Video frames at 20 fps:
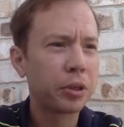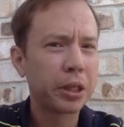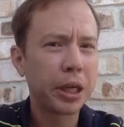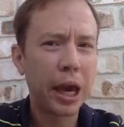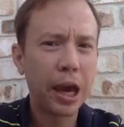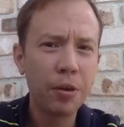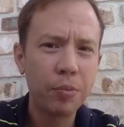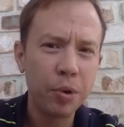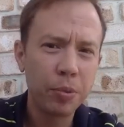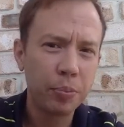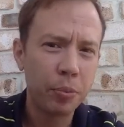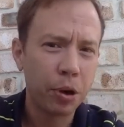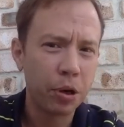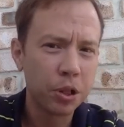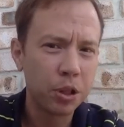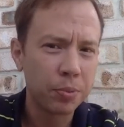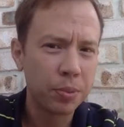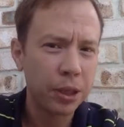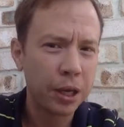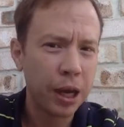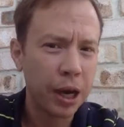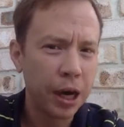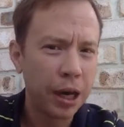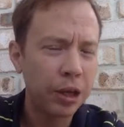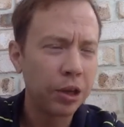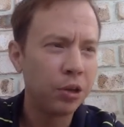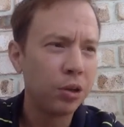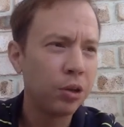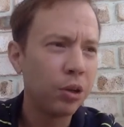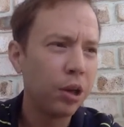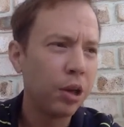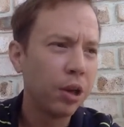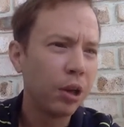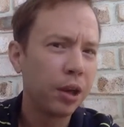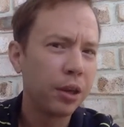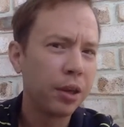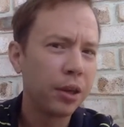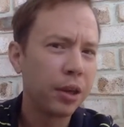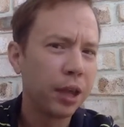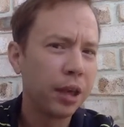can we possibly argue
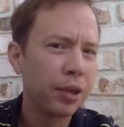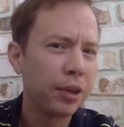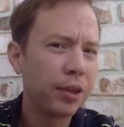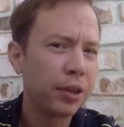that